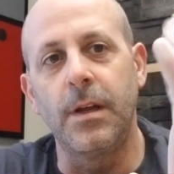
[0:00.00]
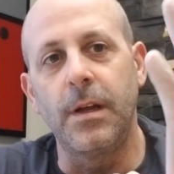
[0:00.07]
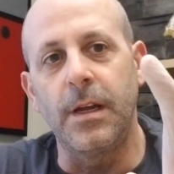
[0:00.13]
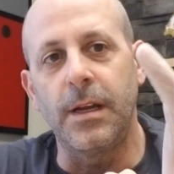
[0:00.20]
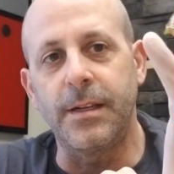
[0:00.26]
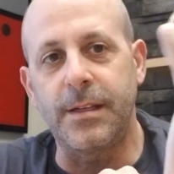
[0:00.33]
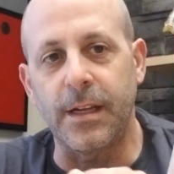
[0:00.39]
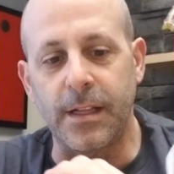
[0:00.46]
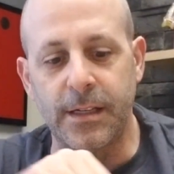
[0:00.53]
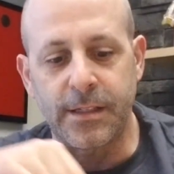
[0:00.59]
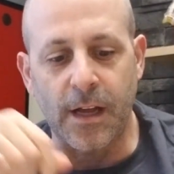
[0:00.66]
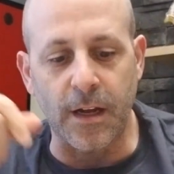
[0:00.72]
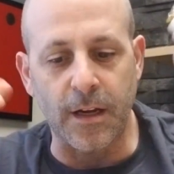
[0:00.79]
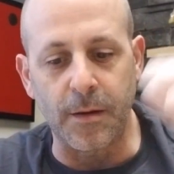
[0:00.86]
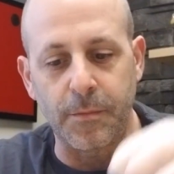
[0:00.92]
until it's
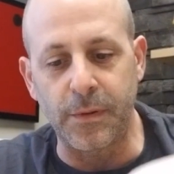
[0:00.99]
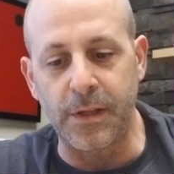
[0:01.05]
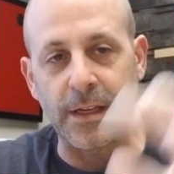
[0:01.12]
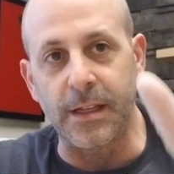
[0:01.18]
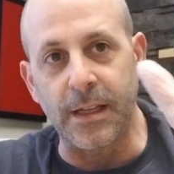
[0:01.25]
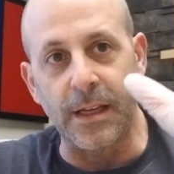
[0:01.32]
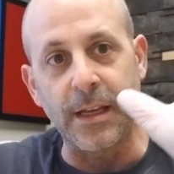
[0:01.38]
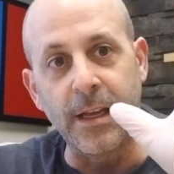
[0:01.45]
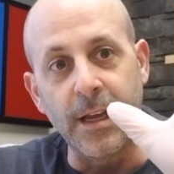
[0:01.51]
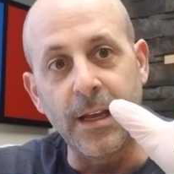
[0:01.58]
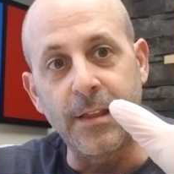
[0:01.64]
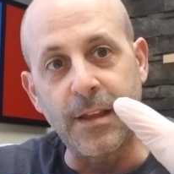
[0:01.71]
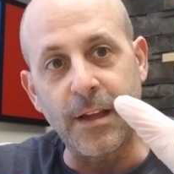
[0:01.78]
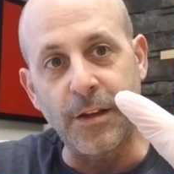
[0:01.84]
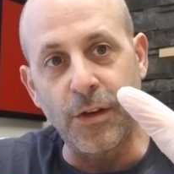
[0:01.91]
on completely.
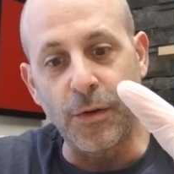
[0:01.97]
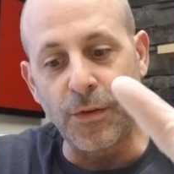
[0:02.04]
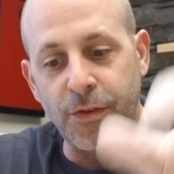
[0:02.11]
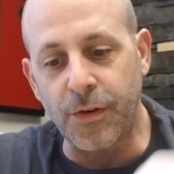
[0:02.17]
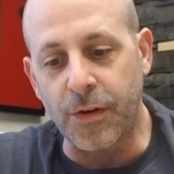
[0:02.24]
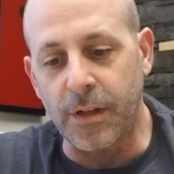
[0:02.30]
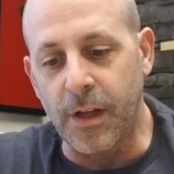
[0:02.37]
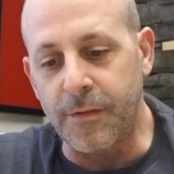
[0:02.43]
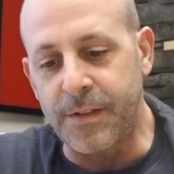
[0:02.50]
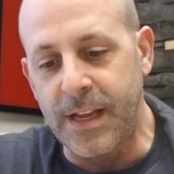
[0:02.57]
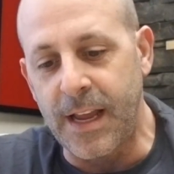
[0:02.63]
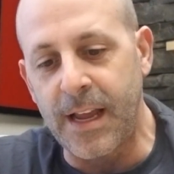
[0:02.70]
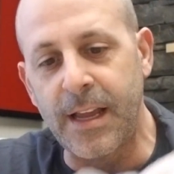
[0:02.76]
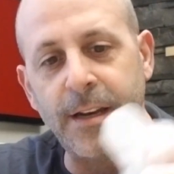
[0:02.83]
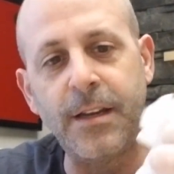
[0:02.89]
Then use your gloved
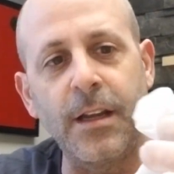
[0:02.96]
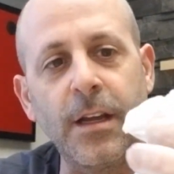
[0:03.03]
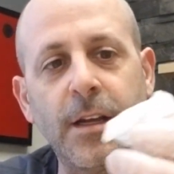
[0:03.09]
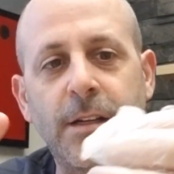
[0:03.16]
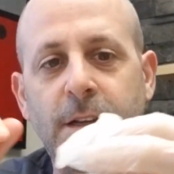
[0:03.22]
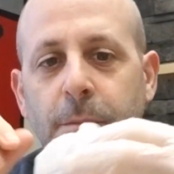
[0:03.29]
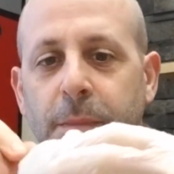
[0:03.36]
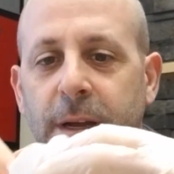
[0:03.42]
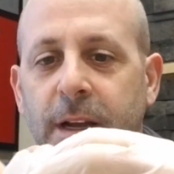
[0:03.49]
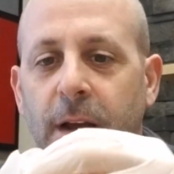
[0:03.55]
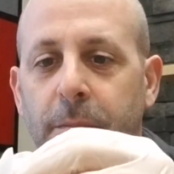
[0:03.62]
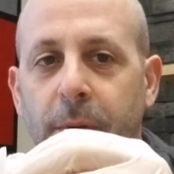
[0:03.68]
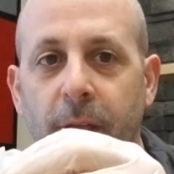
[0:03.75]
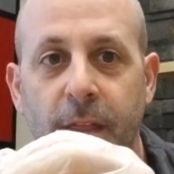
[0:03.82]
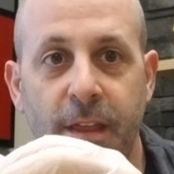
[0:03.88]
hand to pick
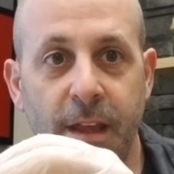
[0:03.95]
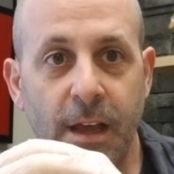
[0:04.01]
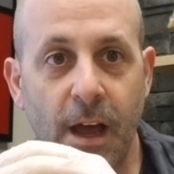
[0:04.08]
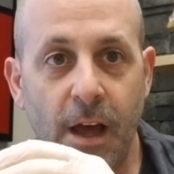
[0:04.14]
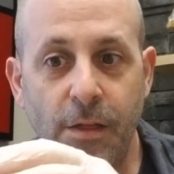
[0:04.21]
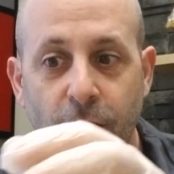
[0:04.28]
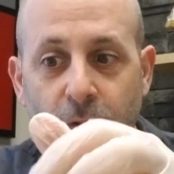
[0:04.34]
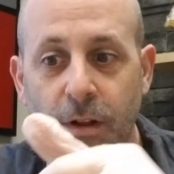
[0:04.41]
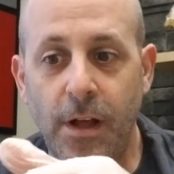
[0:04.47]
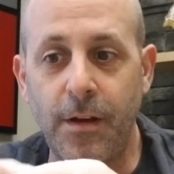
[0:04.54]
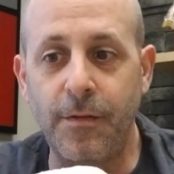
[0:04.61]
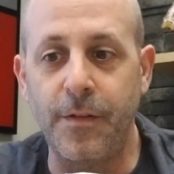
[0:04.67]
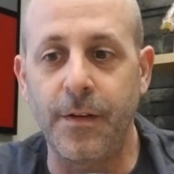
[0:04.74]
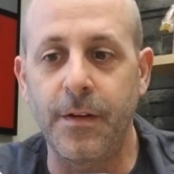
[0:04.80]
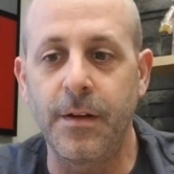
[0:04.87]
up the other
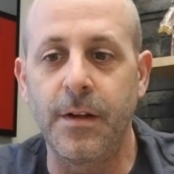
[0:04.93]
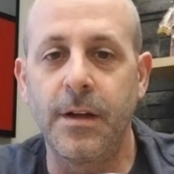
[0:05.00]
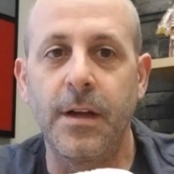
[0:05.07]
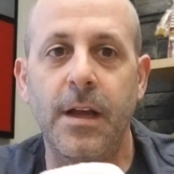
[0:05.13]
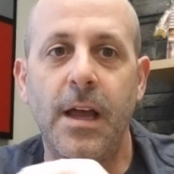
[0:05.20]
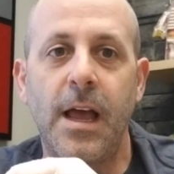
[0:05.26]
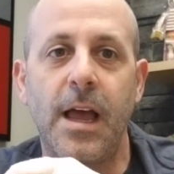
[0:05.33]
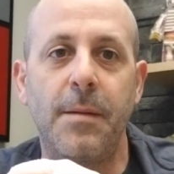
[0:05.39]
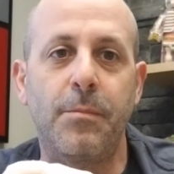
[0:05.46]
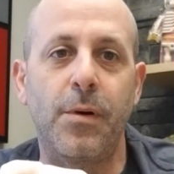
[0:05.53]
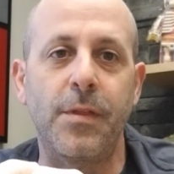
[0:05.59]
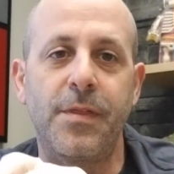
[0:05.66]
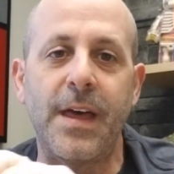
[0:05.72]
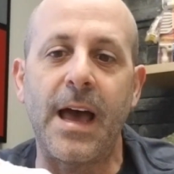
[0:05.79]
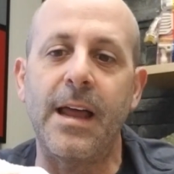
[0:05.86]
glove and
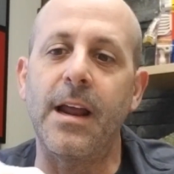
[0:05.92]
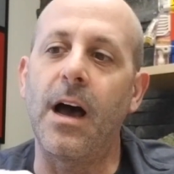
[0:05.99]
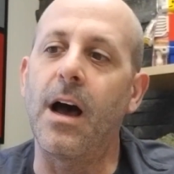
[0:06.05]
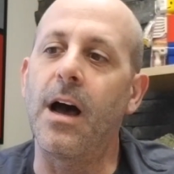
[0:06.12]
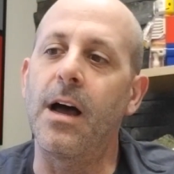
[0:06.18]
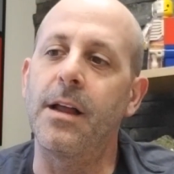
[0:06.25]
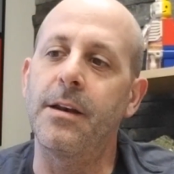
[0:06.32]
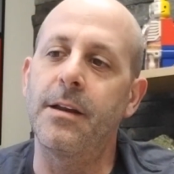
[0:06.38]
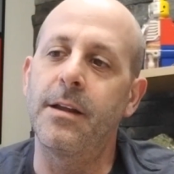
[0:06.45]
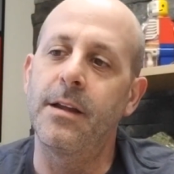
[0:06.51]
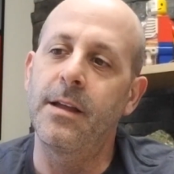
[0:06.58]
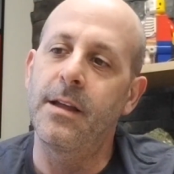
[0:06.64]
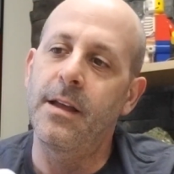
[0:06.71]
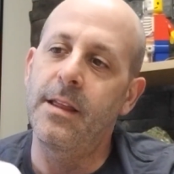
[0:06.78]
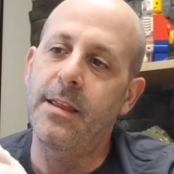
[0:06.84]
put that on
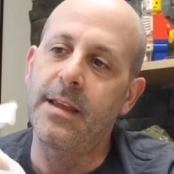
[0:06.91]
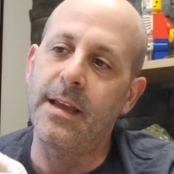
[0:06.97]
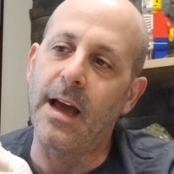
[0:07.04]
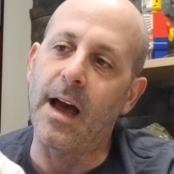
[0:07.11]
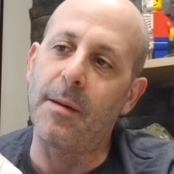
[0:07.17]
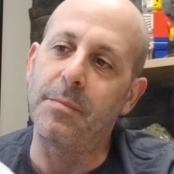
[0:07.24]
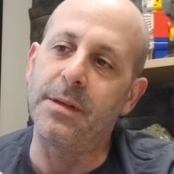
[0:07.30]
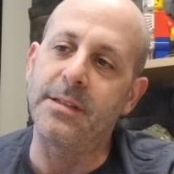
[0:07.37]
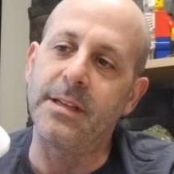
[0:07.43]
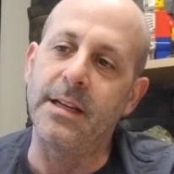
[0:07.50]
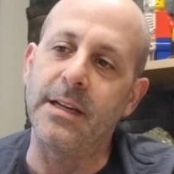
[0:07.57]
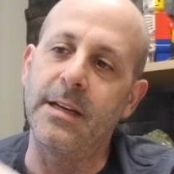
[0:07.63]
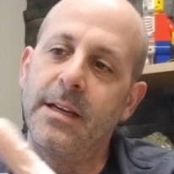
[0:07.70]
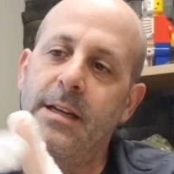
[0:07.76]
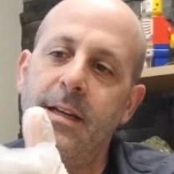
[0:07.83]
the
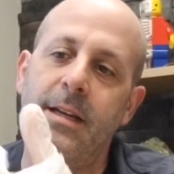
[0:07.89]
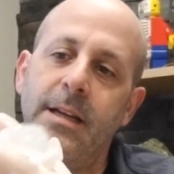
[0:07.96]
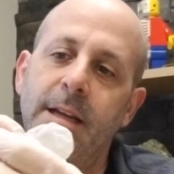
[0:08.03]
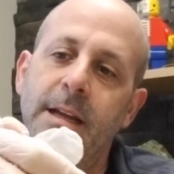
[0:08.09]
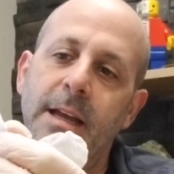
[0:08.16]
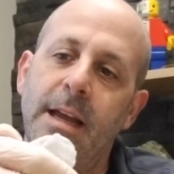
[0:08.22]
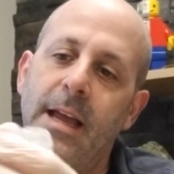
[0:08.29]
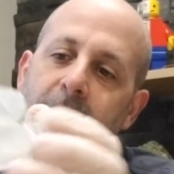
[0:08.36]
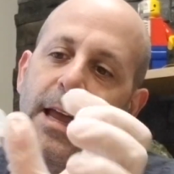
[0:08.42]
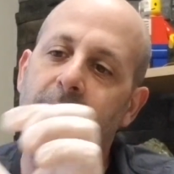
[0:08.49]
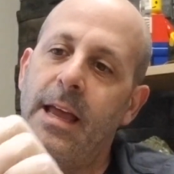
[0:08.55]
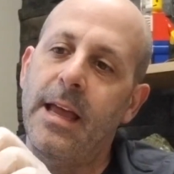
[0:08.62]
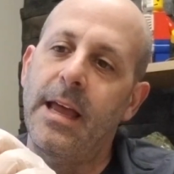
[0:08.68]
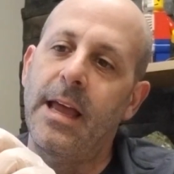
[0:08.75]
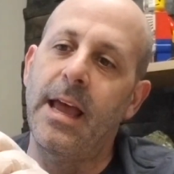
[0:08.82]
opposite
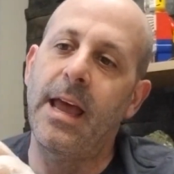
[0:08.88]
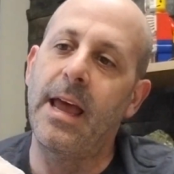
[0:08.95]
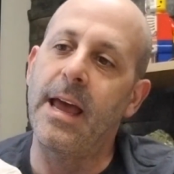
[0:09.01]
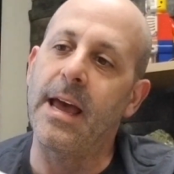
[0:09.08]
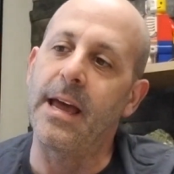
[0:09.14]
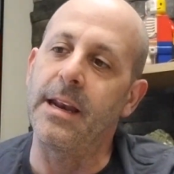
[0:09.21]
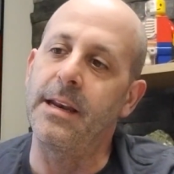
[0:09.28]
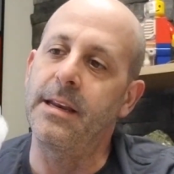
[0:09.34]
hand.